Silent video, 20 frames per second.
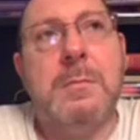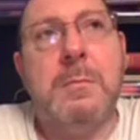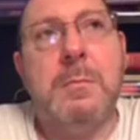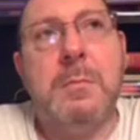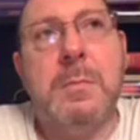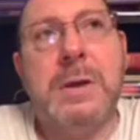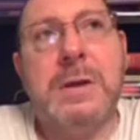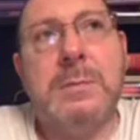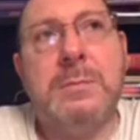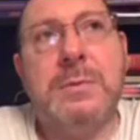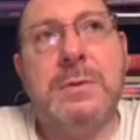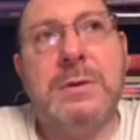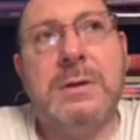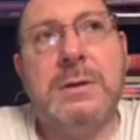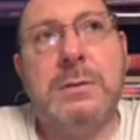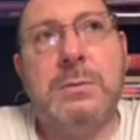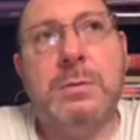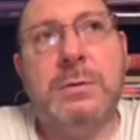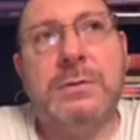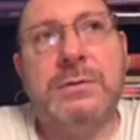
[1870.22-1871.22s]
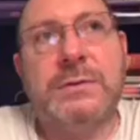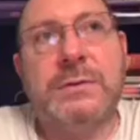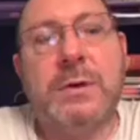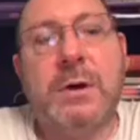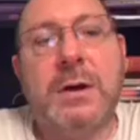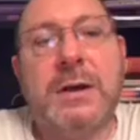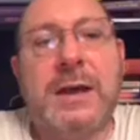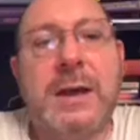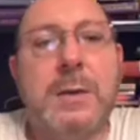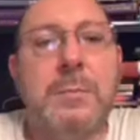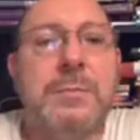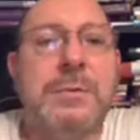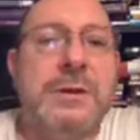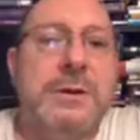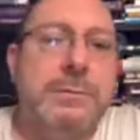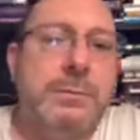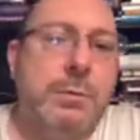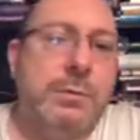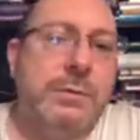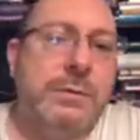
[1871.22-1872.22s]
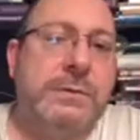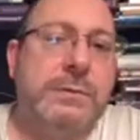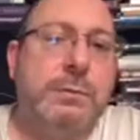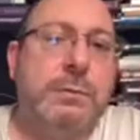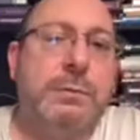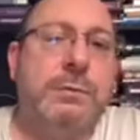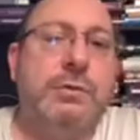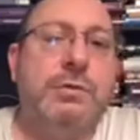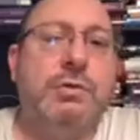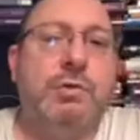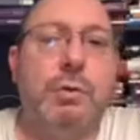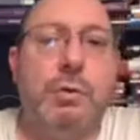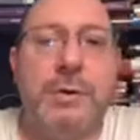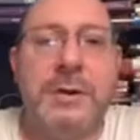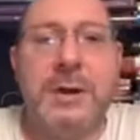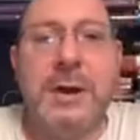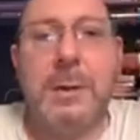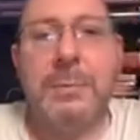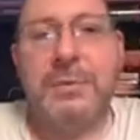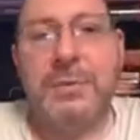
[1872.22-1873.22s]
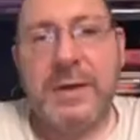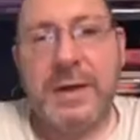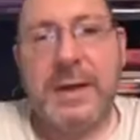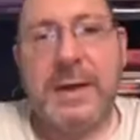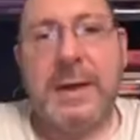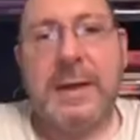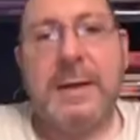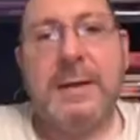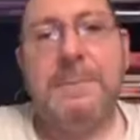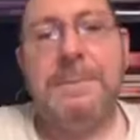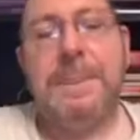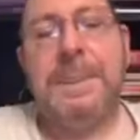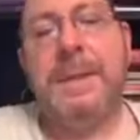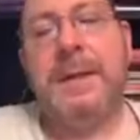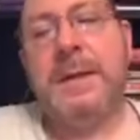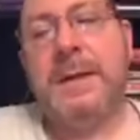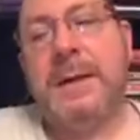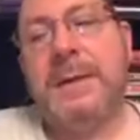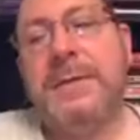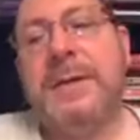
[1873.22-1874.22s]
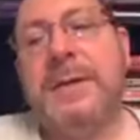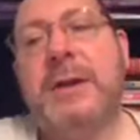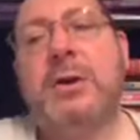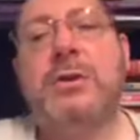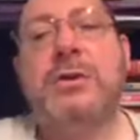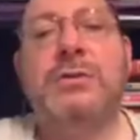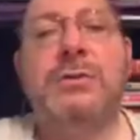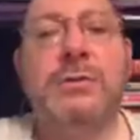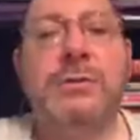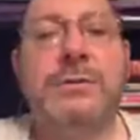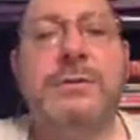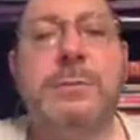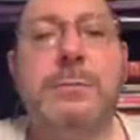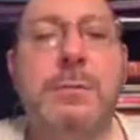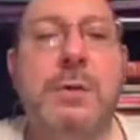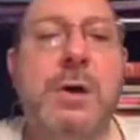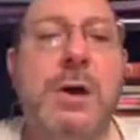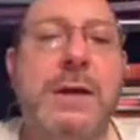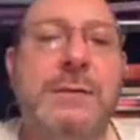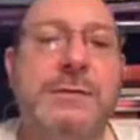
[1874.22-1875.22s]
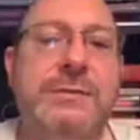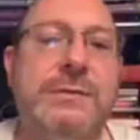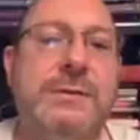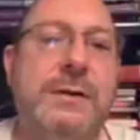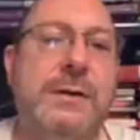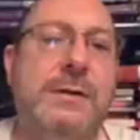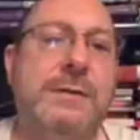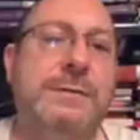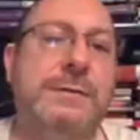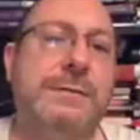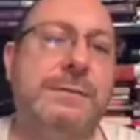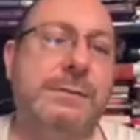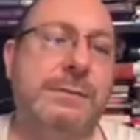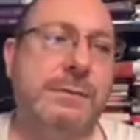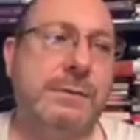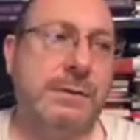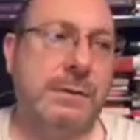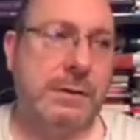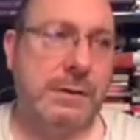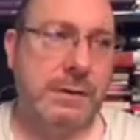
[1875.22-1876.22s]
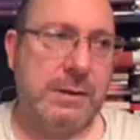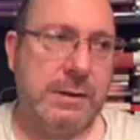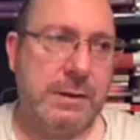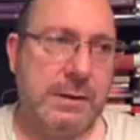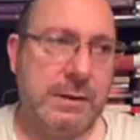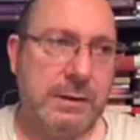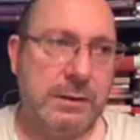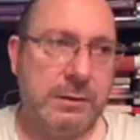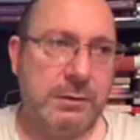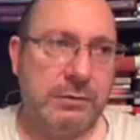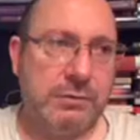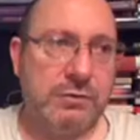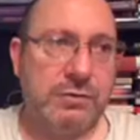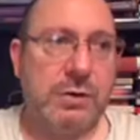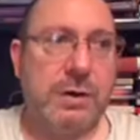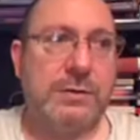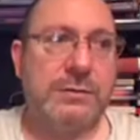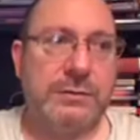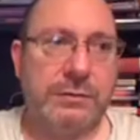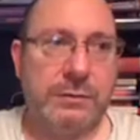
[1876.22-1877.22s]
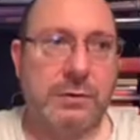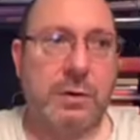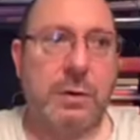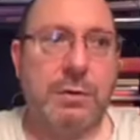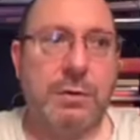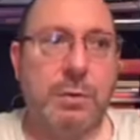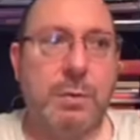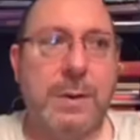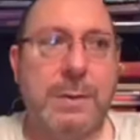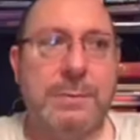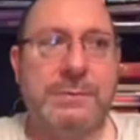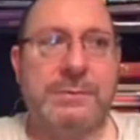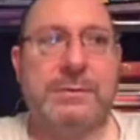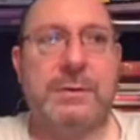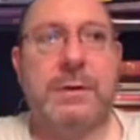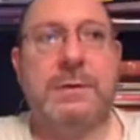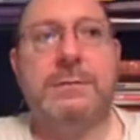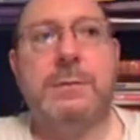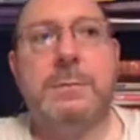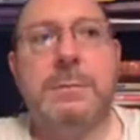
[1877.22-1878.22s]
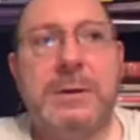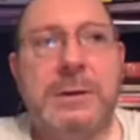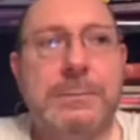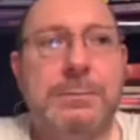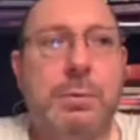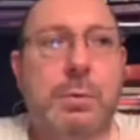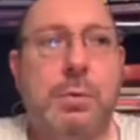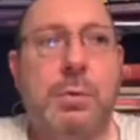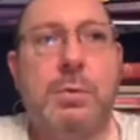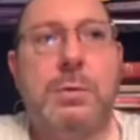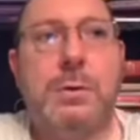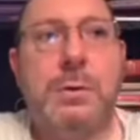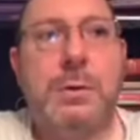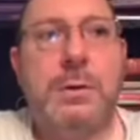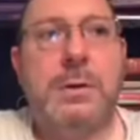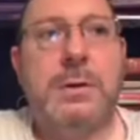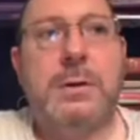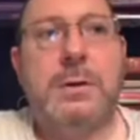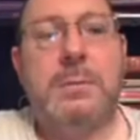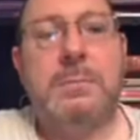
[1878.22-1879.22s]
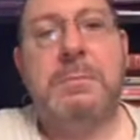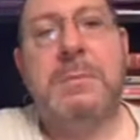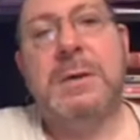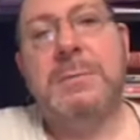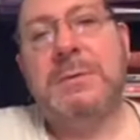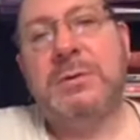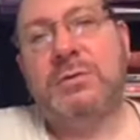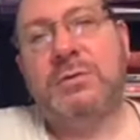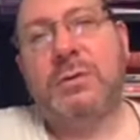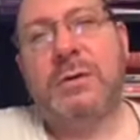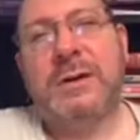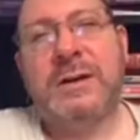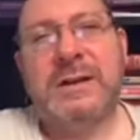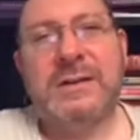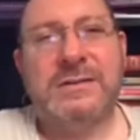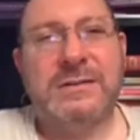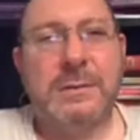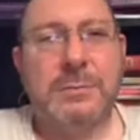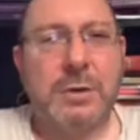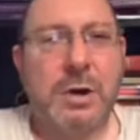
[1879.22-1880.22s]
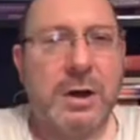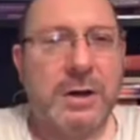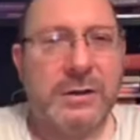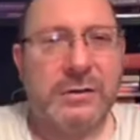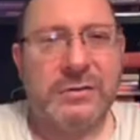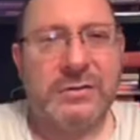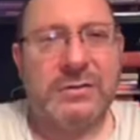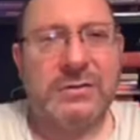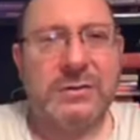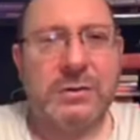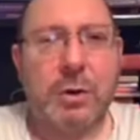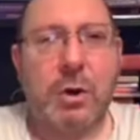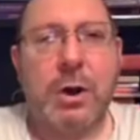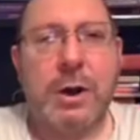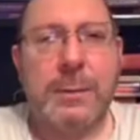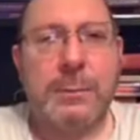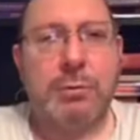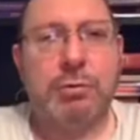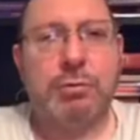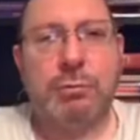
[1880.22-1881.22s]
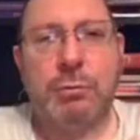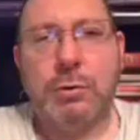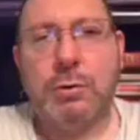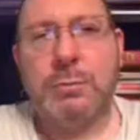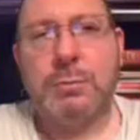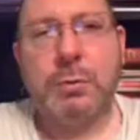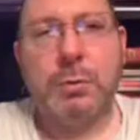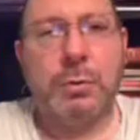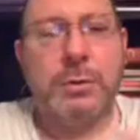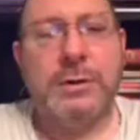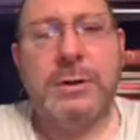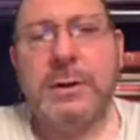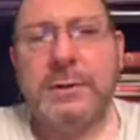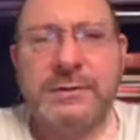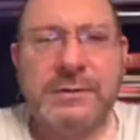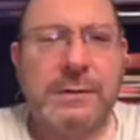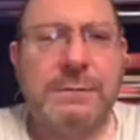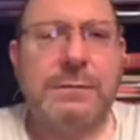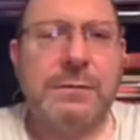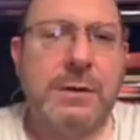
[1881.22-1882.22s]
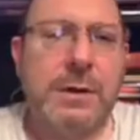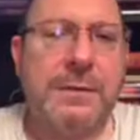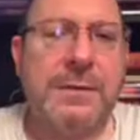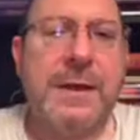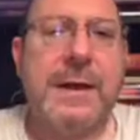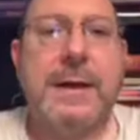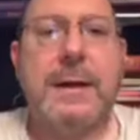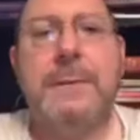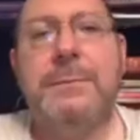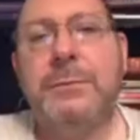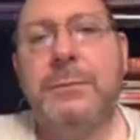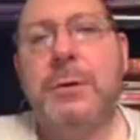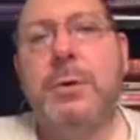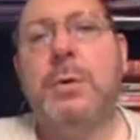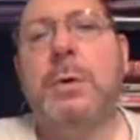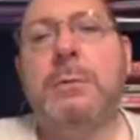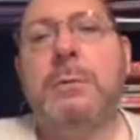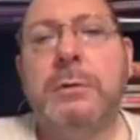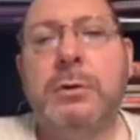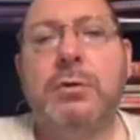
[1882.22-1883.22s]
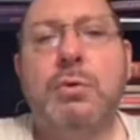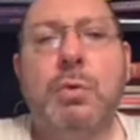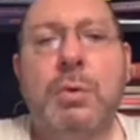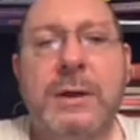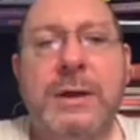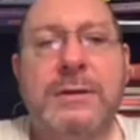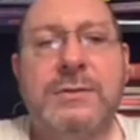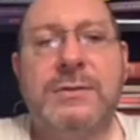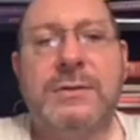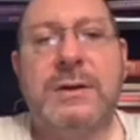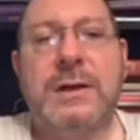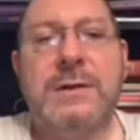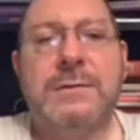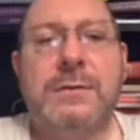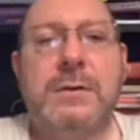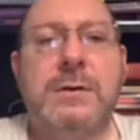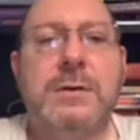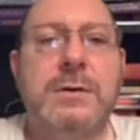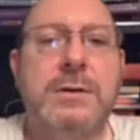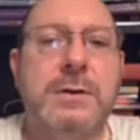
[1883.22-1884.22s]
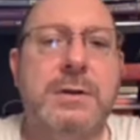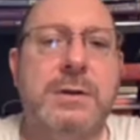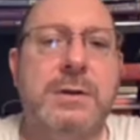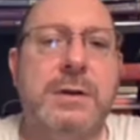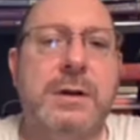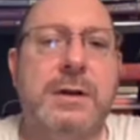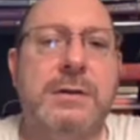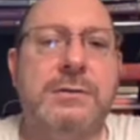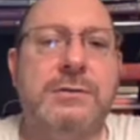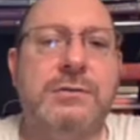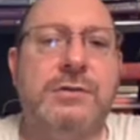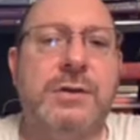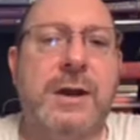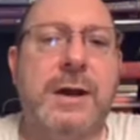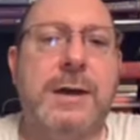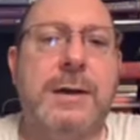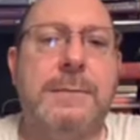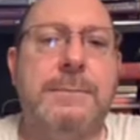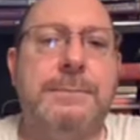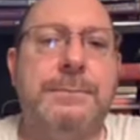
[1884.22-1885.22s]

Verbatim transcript: maybe start getting people to sort of join up there, and then I can do some live stuff just on the website for people. Maybe try and get some kind of Skype group or, you know, something like that where we can all get together and chat.